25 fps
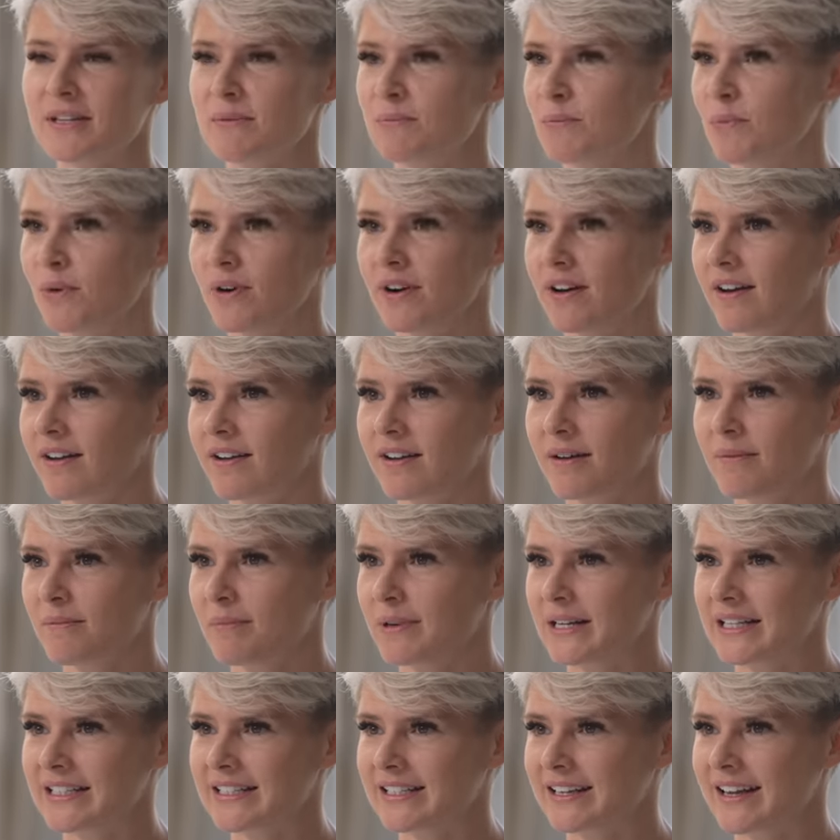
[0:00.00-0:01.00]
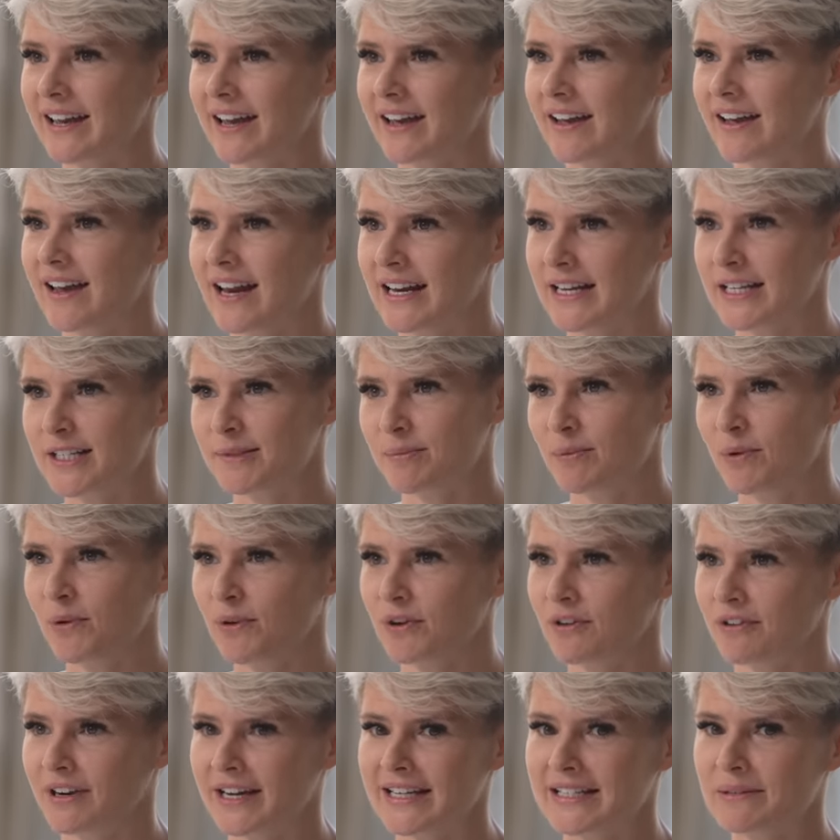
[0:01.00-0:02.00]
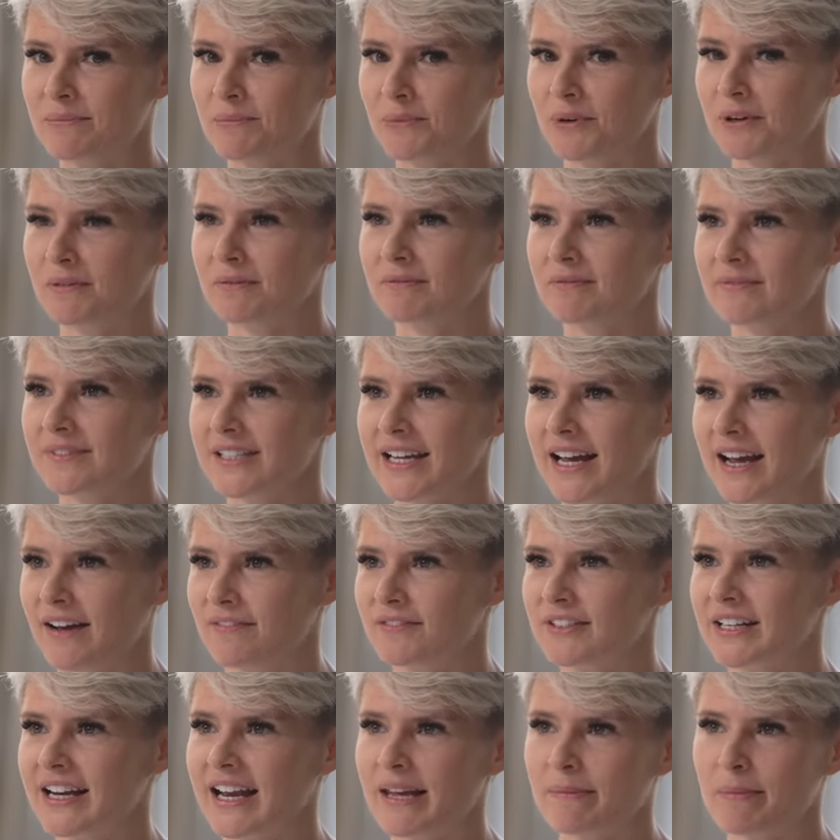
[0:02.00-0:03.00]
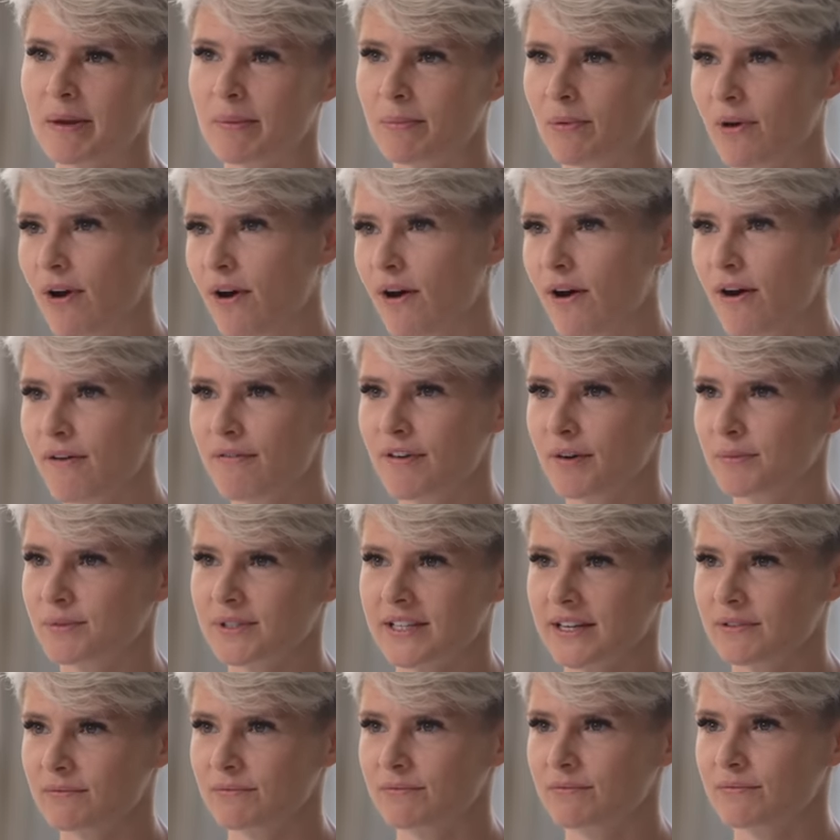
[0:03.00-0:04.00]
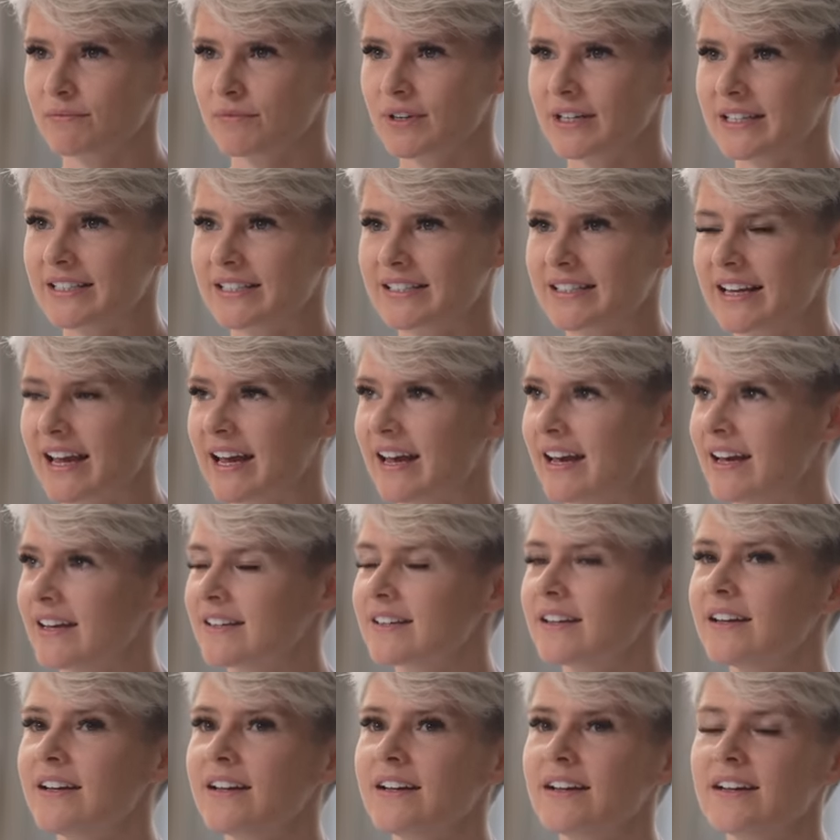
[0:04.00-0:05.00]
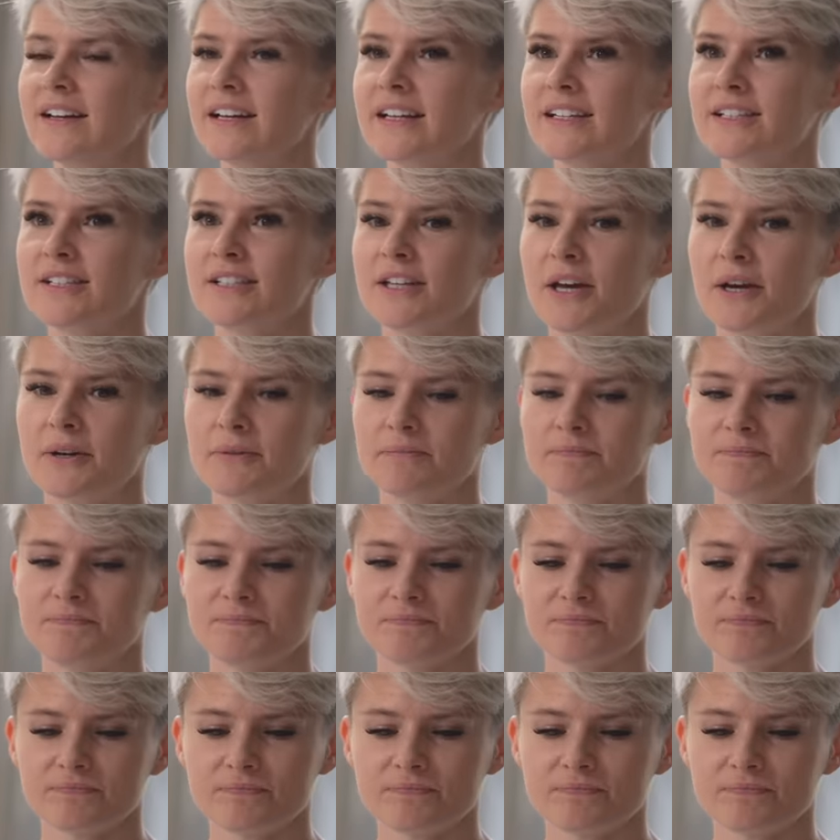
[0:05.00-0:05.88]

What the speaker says: didn't want our company to get any smaller. And I didn't want to have to lay people off. I was like really scared. And so